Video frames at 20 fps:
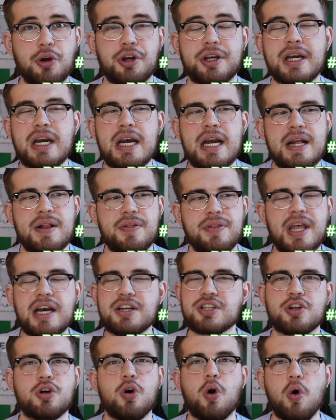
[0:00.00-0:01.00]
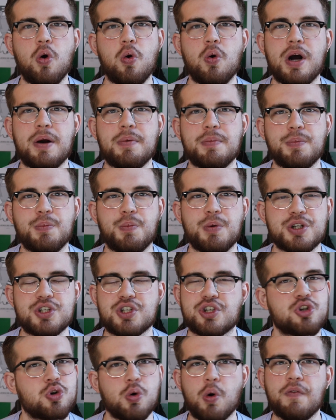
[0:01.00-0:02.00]
Look, this goal was
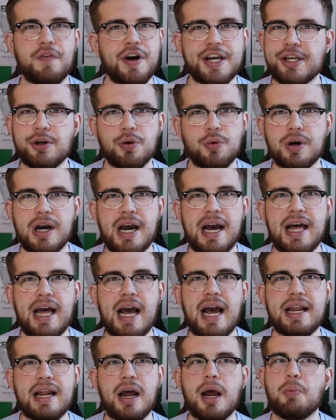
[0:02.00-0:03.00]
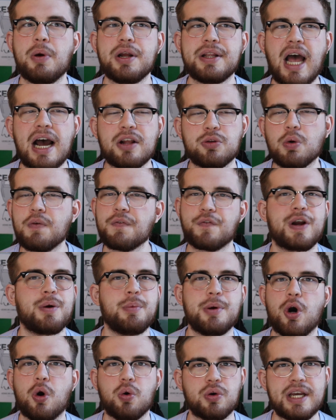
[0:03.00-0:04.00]
so vital, and I don't
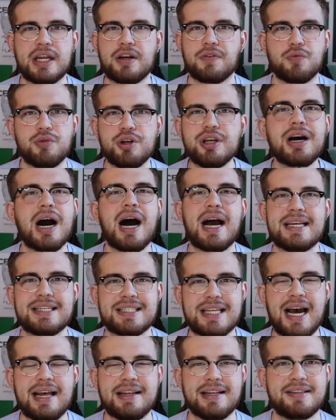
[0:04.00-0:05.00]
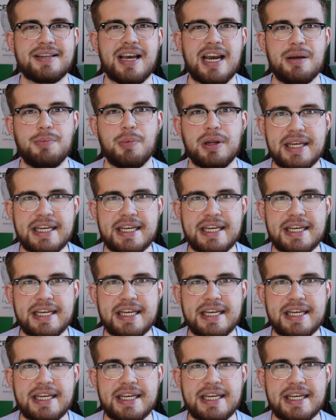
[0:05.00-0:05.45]
think we all kind of realised that at the time.